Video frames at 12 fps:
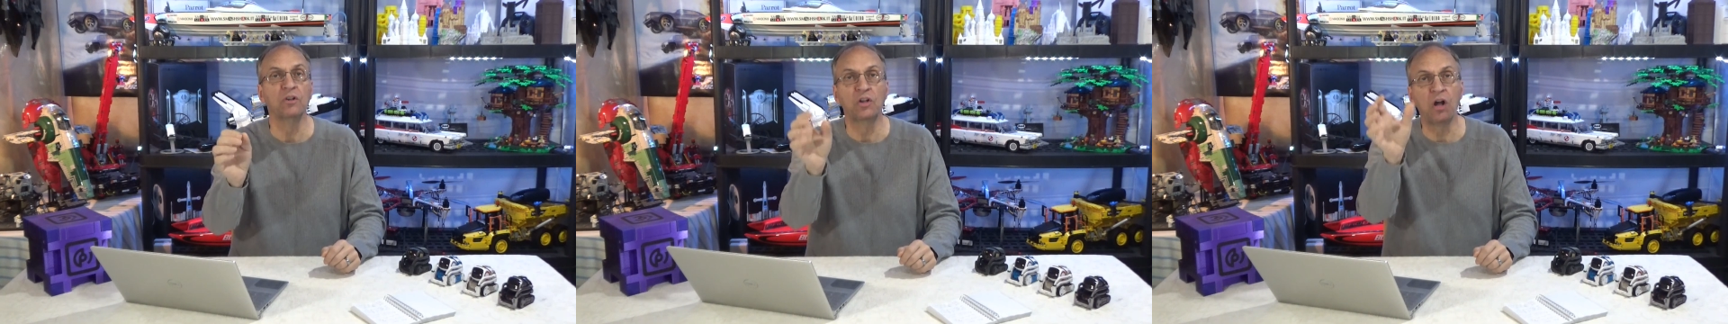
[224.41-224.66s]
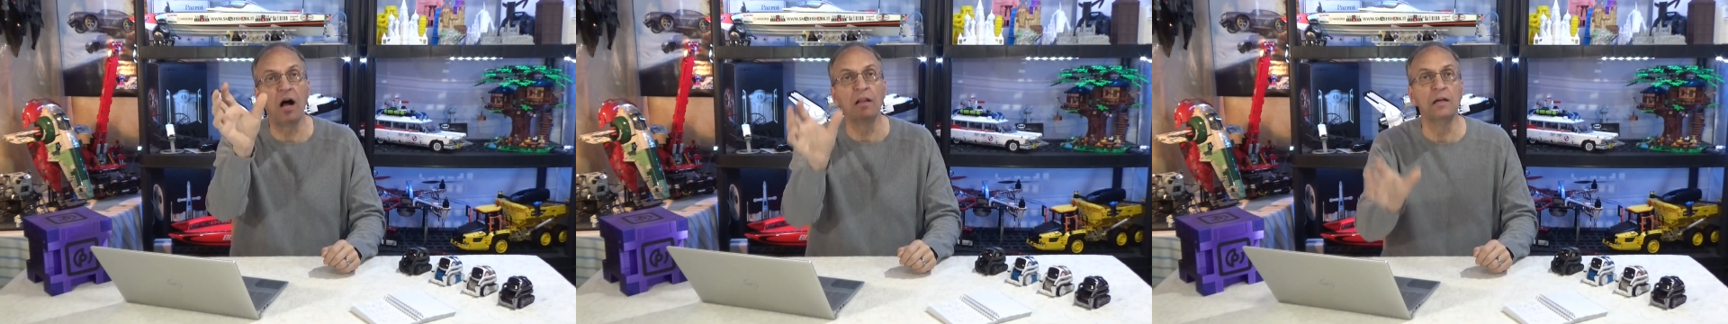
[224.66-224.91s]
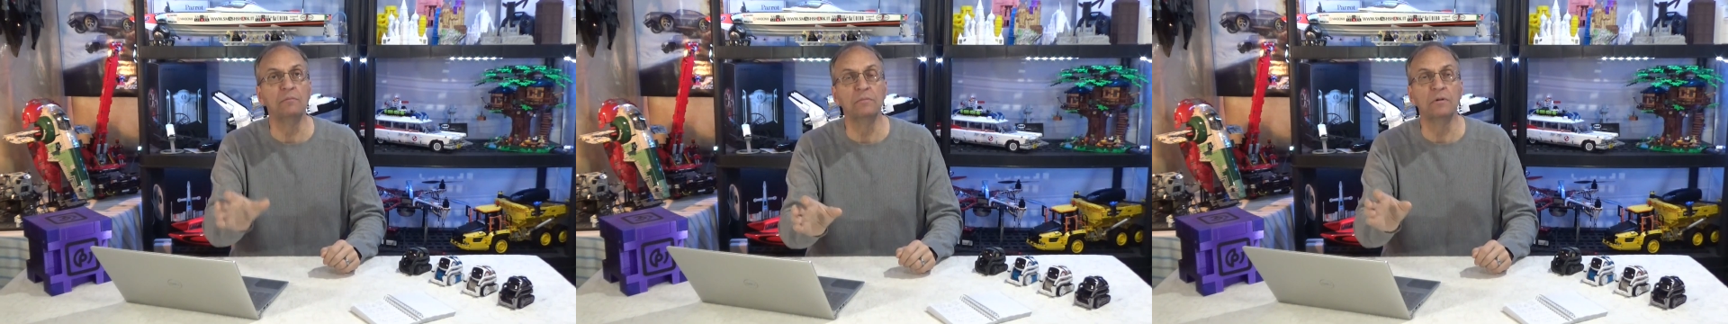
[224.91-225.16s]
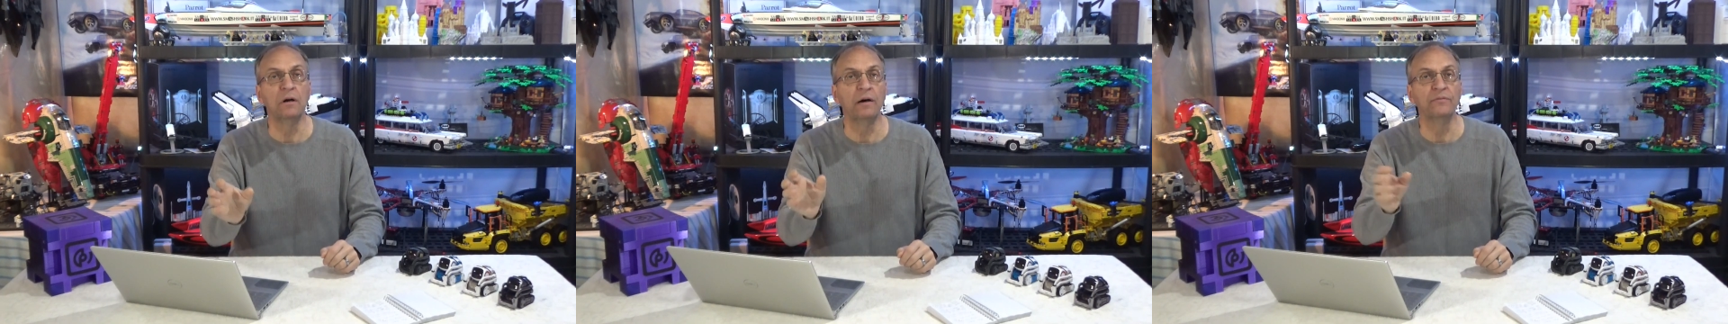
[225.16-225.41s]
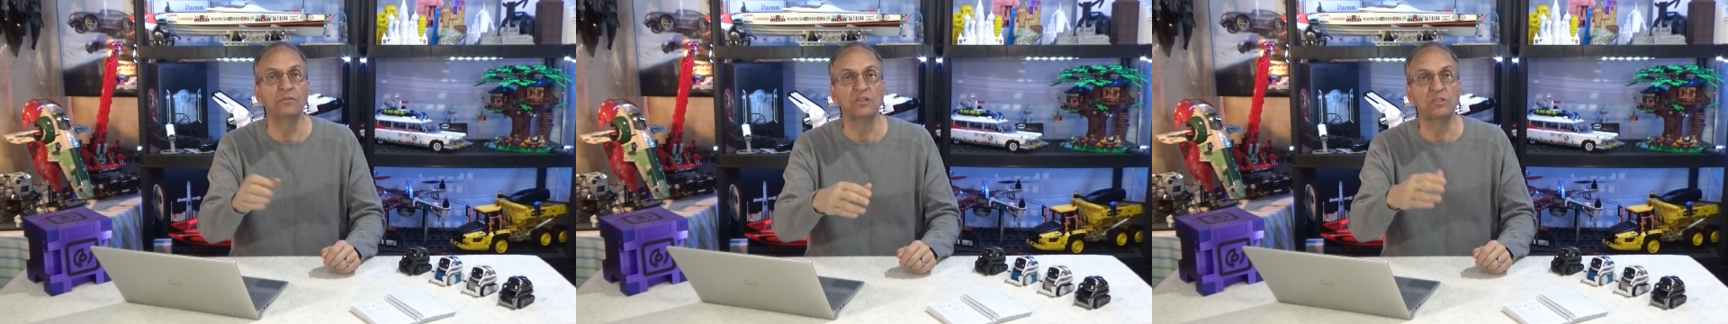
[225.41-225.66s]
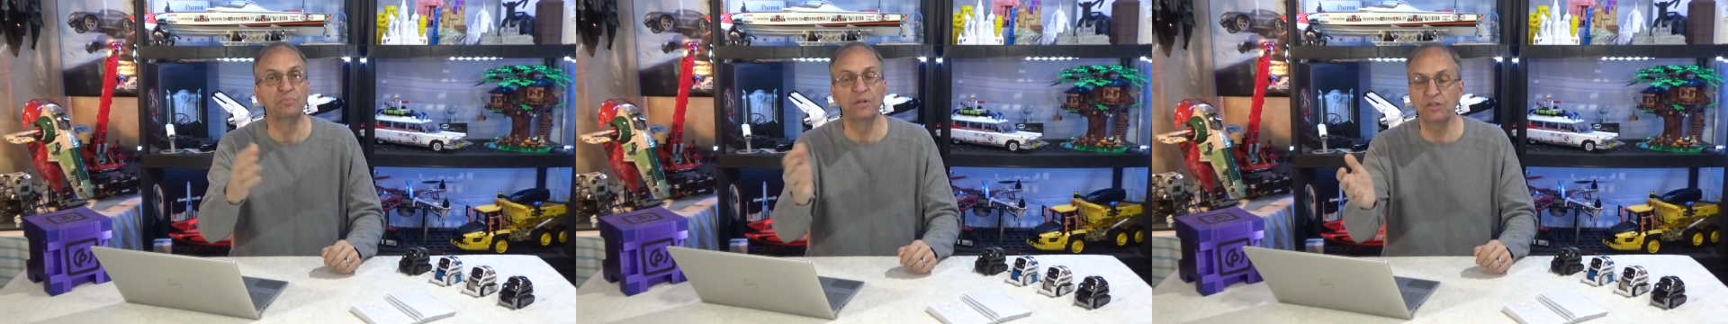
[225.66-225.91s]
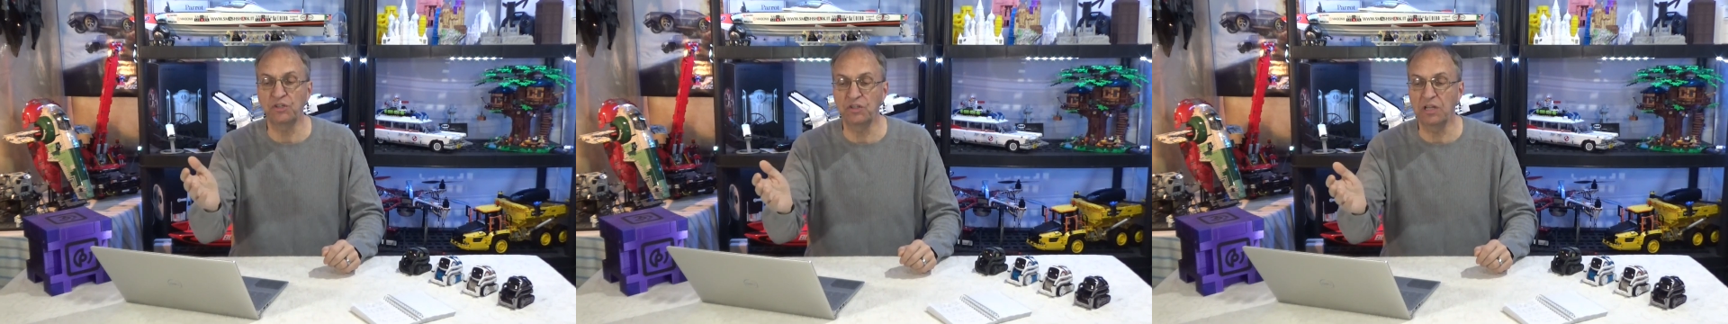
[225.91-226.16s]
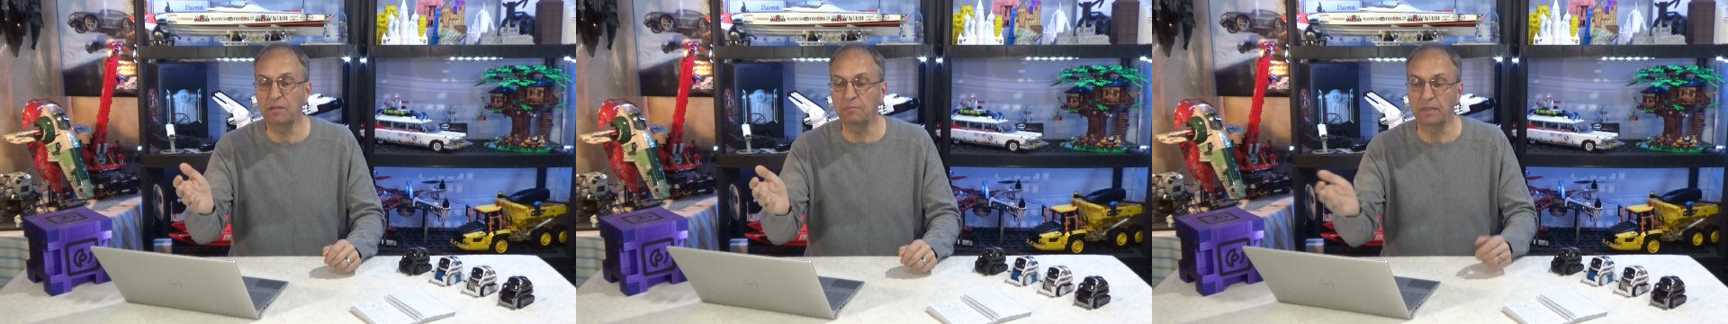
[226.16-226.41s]
column of their
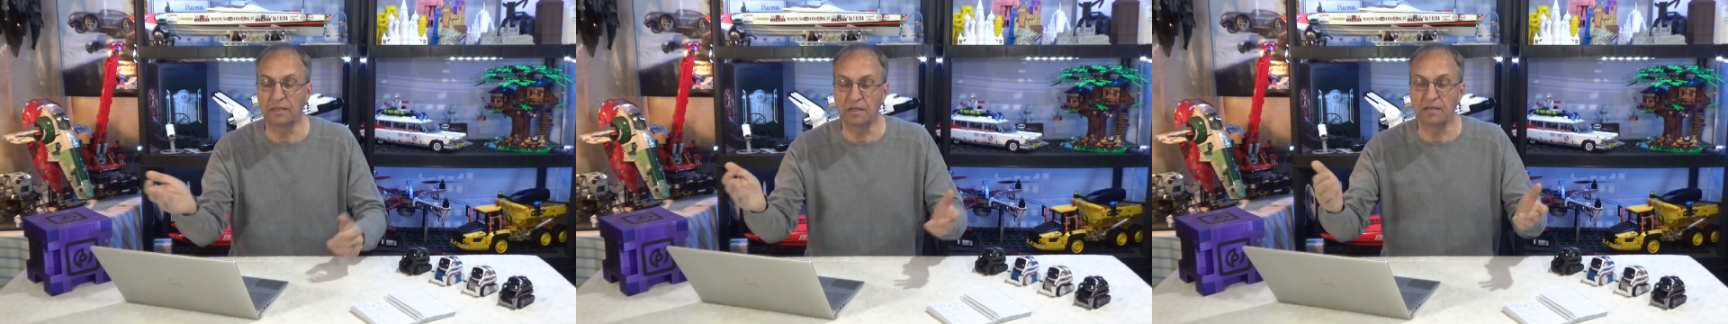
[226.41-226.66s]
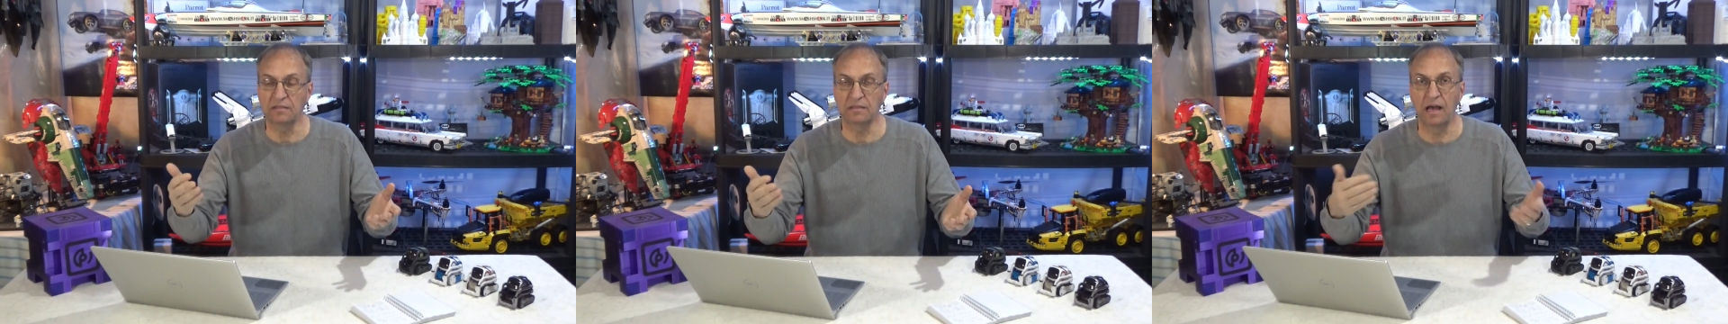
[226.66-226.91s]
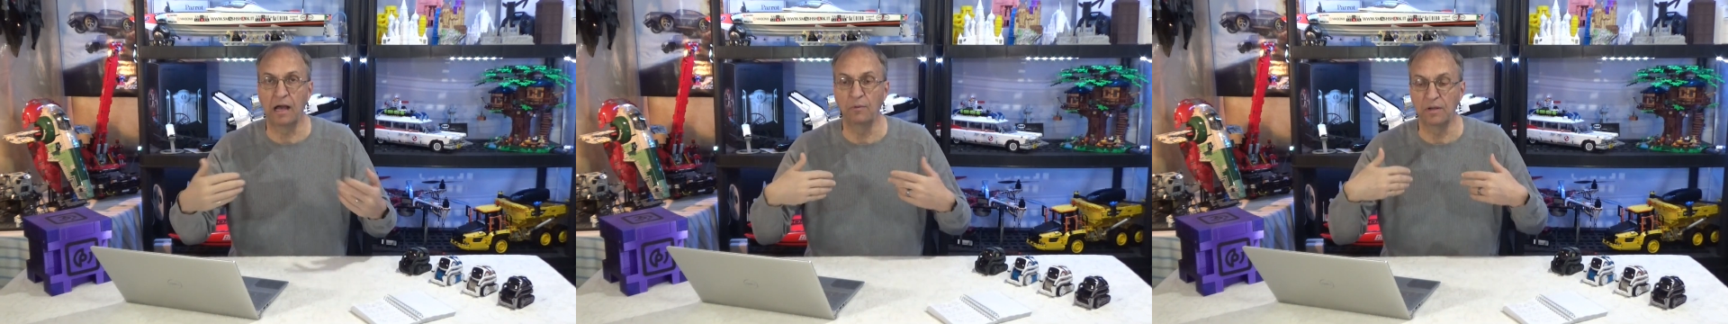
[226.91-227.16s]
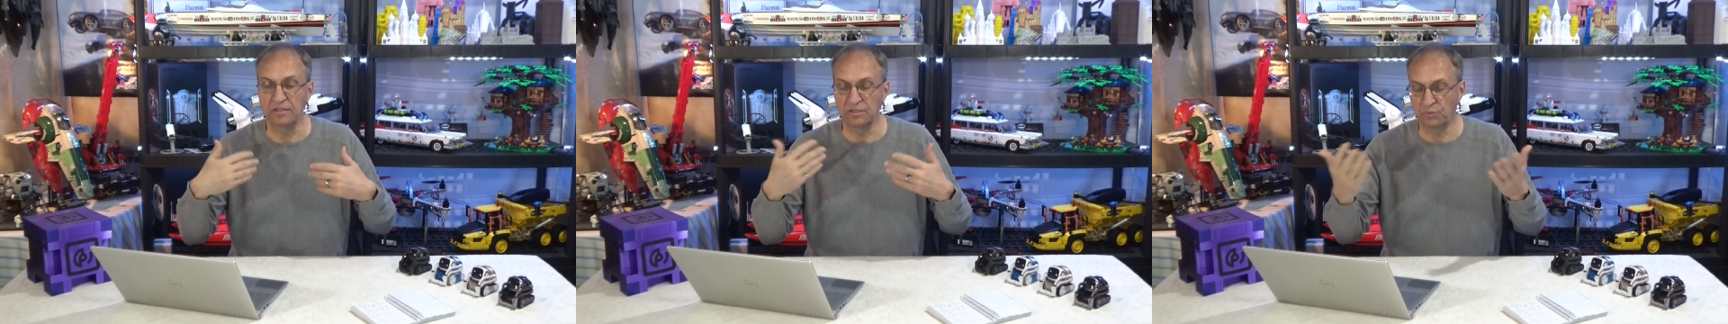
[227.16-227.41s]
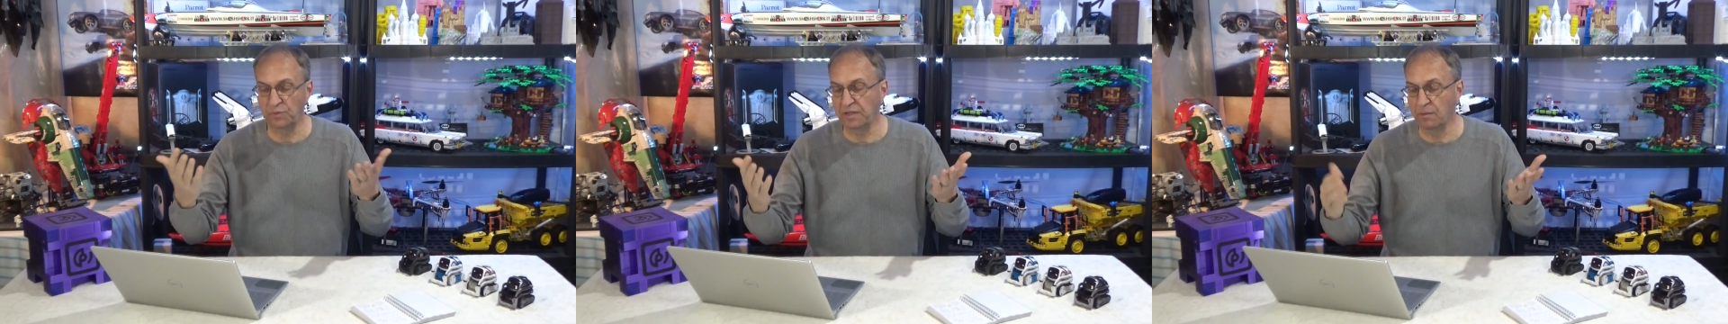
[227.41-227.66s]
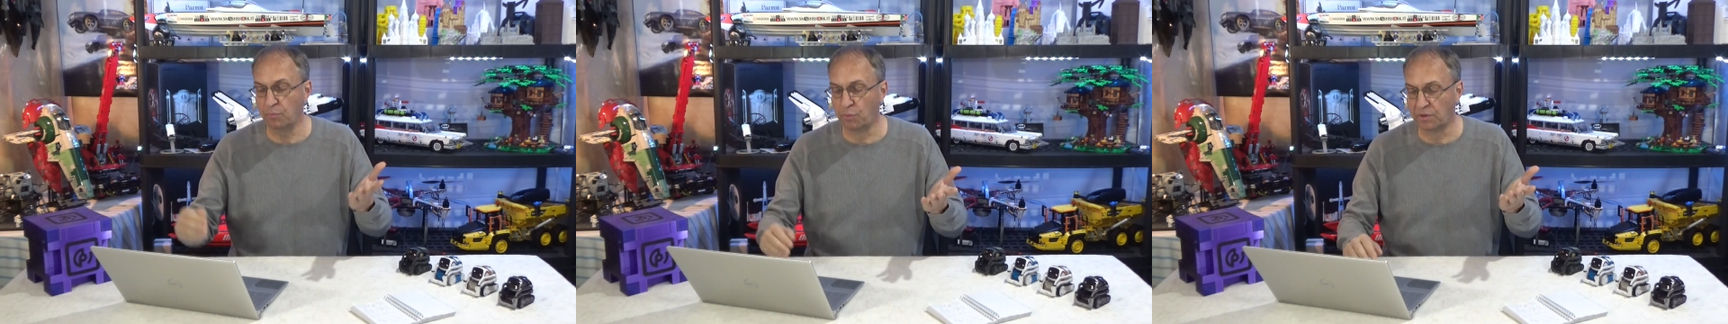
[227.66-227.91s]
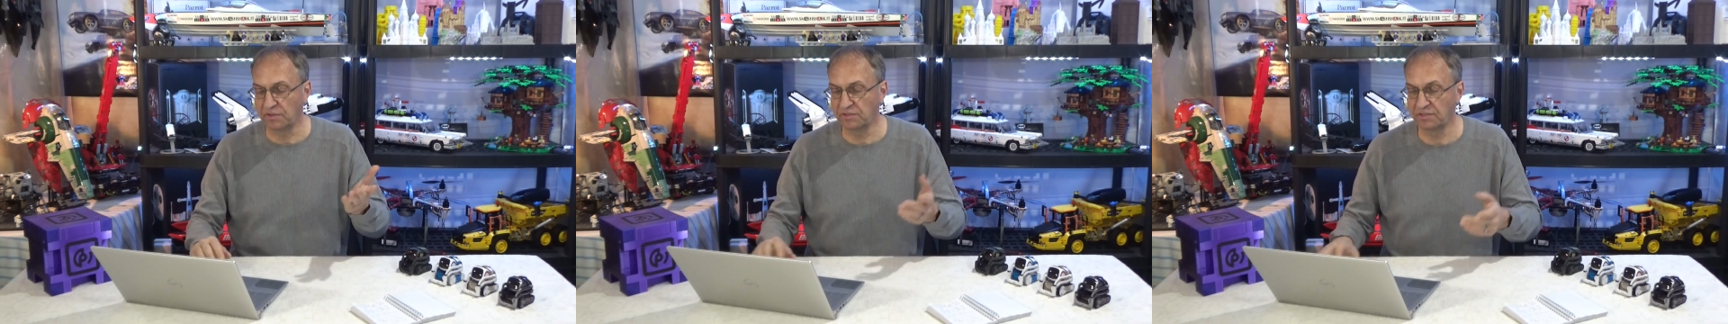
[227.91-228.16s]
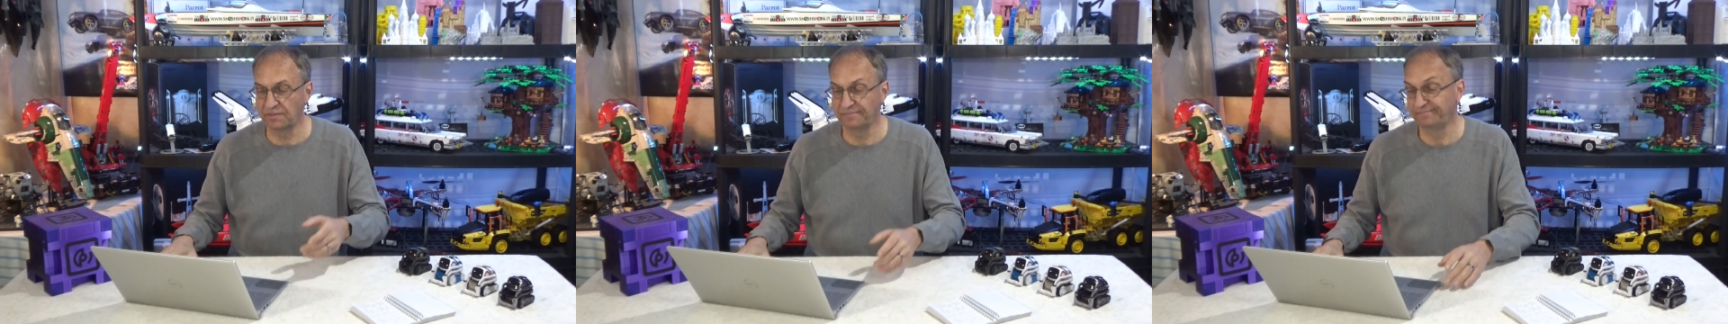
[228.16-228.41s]
spreadsheet because I was
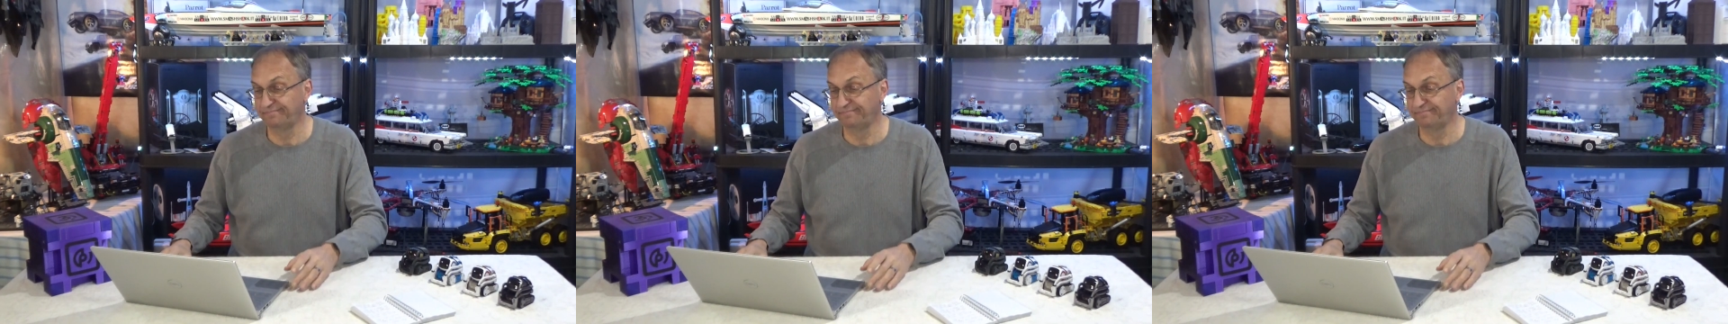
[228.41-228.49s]
reimbursed